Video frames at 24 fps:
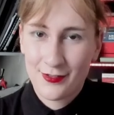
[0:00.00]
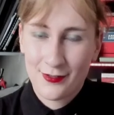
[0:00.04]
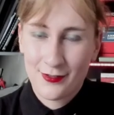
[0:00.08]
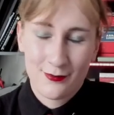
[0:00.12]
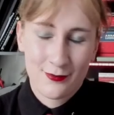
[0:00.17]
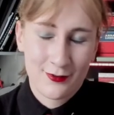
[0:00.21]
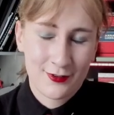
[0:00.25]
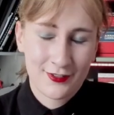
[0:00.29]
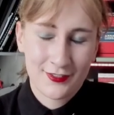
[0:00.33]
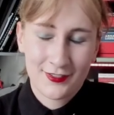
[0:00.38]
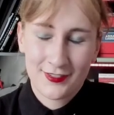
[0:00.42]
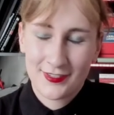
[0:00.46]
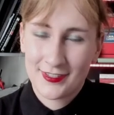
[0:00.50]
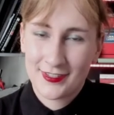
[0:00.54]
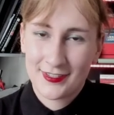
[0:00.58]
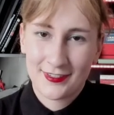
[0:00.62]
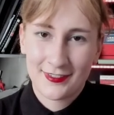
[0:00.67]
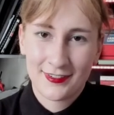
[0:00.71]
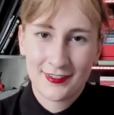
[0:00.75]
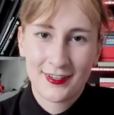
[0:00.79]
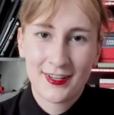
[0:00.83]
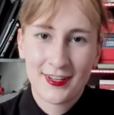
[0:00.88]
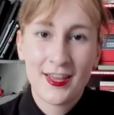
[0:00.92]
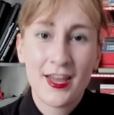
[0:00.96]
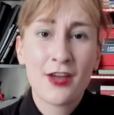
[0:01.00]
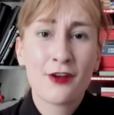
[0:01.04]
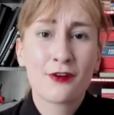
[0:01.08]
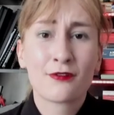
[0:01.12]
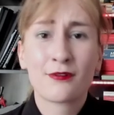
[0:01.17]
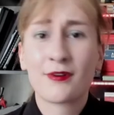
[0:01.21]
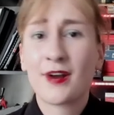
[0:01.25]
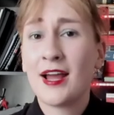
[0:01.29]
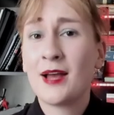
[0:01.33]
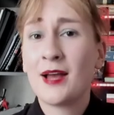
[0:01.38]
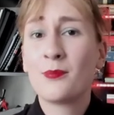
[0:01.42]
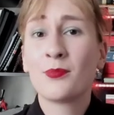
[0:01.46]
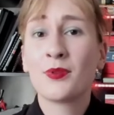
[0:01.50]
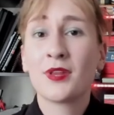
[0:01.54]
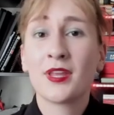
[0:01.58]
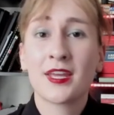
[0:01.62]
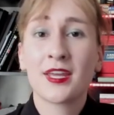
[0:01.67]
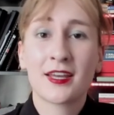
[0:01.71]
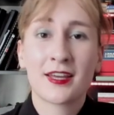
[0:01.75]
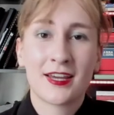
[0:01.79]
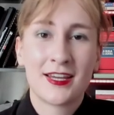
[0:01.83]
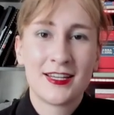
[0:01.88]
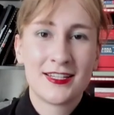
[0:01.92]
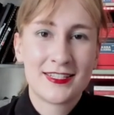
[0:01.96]
thoughts and
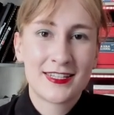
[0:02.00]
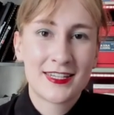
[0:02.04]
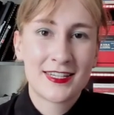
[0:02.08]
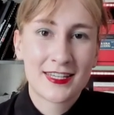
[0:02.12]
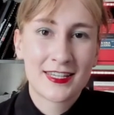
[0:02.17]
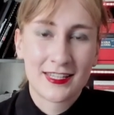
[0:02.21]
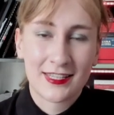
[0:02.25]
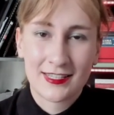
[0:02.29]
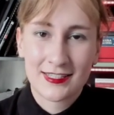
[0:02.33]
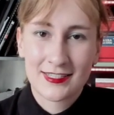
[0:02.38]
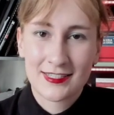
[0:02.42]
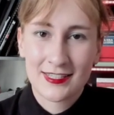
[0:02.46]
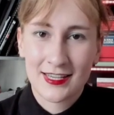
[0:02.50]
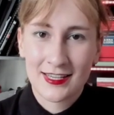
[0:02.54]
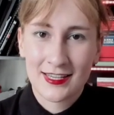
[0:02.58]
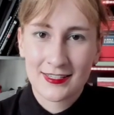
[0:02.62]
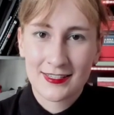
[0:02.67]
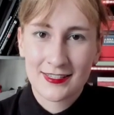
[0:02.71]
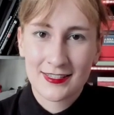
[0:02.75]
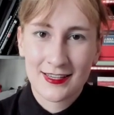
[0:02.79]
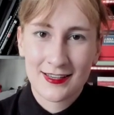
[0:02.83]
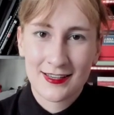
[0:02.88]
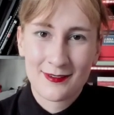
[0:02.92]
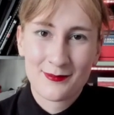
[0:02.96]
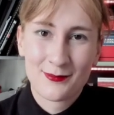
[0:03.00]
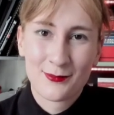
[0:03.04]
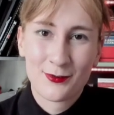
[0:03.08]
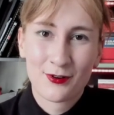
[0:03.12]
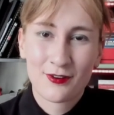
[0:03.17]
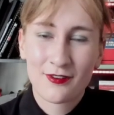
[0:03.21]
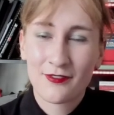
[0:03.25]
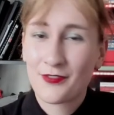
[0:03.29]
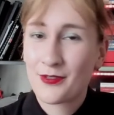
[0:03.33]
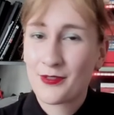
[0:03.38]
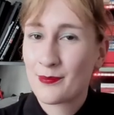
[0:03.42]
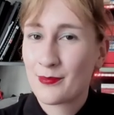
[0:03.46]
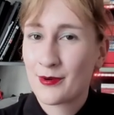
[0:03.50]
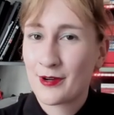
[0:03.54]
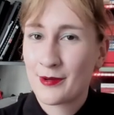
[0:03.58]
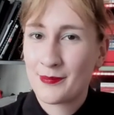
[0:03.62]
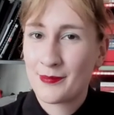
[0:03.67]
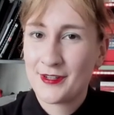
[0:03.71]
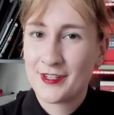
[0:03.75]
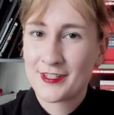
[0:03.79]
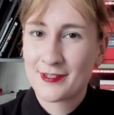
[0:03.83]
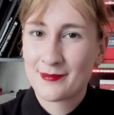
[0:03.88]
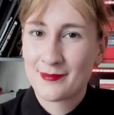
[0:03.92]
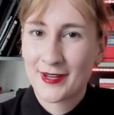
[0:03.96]
rambling ideas as uh, more of them
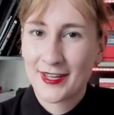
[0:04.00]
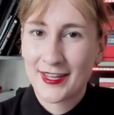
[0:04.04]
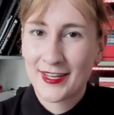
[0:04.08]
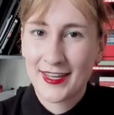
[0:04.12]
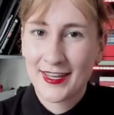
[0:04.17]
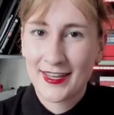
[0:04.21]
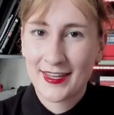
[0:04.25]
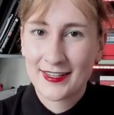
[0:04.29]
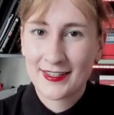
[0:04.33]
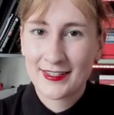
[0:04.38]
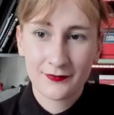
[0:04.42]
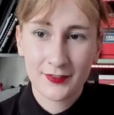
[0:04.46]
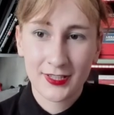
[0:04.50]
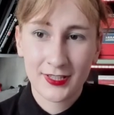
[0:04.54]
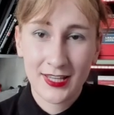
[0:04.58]
pop into my head.